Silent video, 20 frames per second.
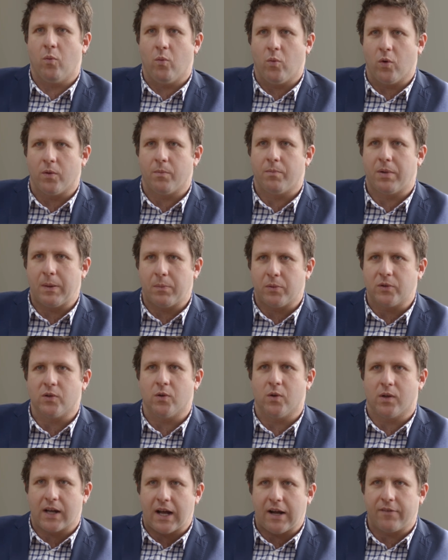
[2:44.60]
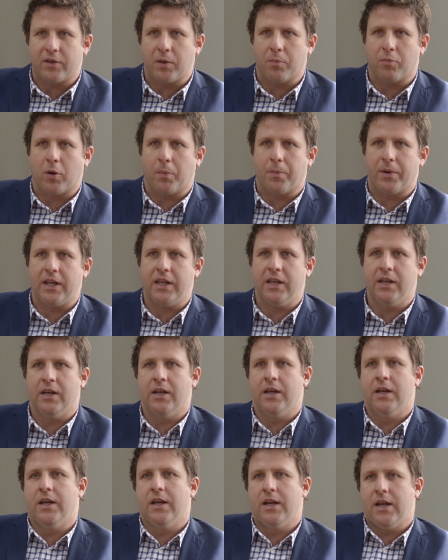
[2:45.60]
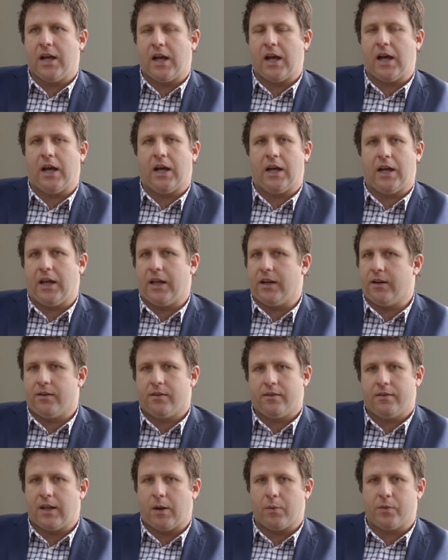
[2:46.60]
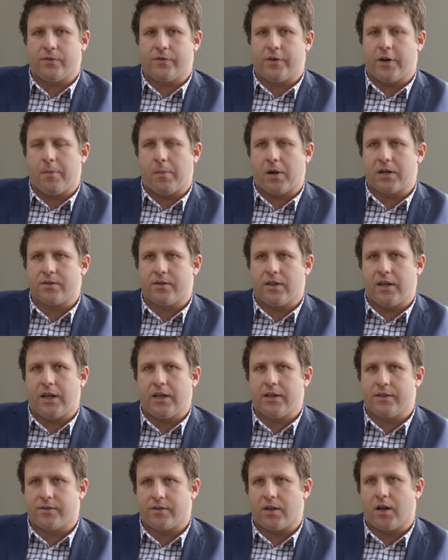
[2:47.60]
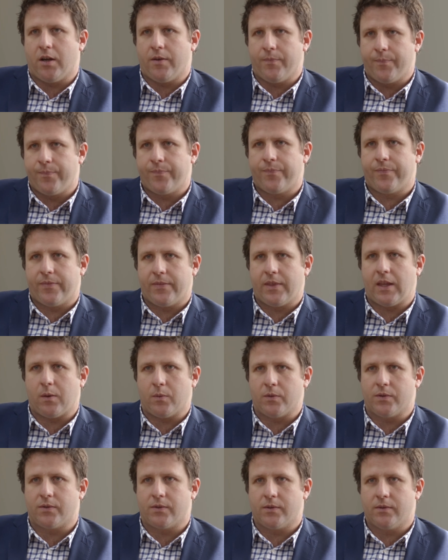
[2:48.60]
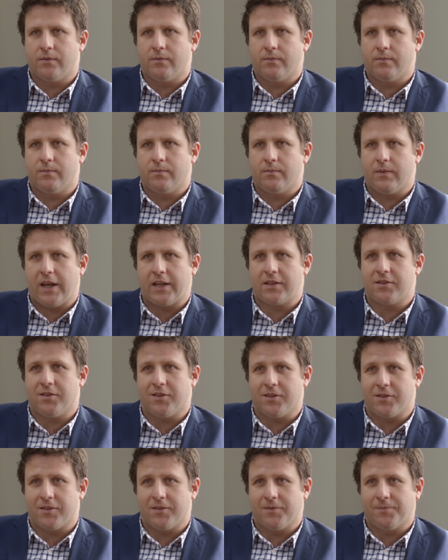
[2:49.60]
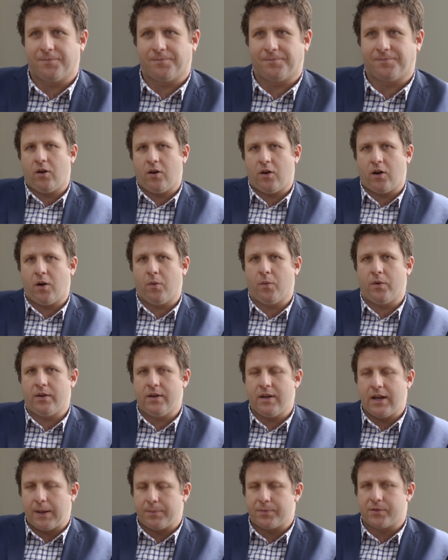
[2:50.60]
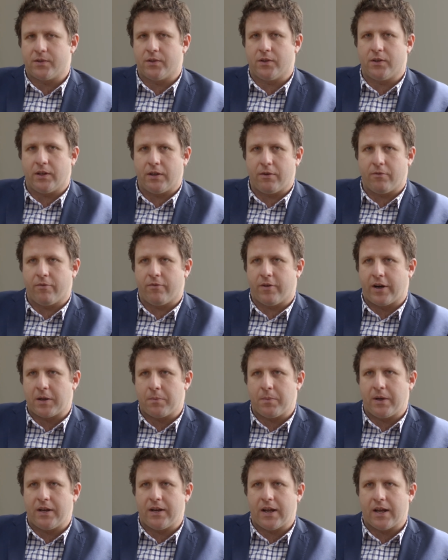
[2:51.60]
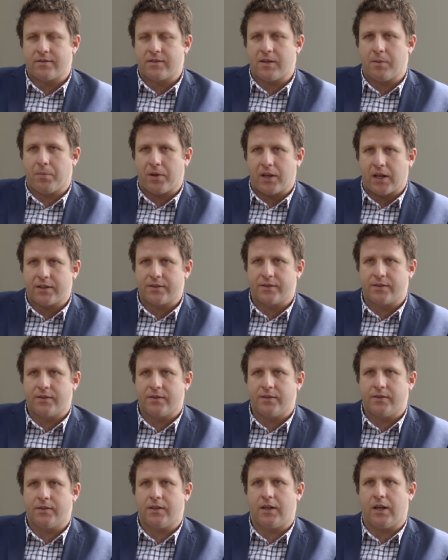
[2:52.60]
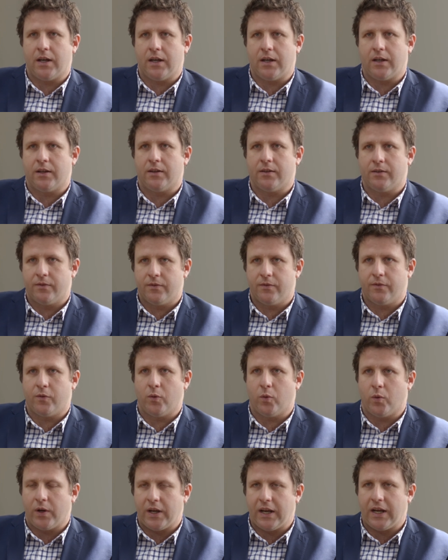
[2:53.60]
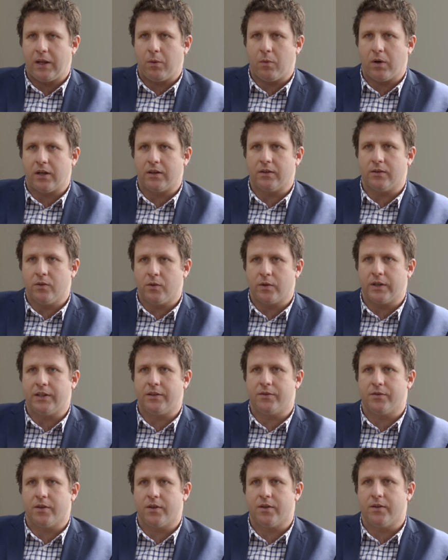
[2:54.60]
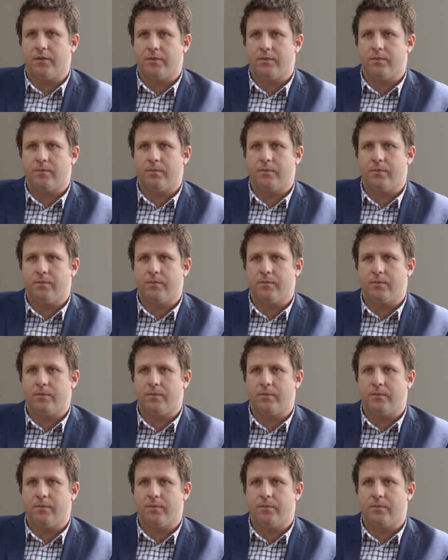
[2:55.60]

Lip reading: want people to look after your property, and that was very much there, so that was excellent. I would absolutely recommend Asset Plus for anyone looking to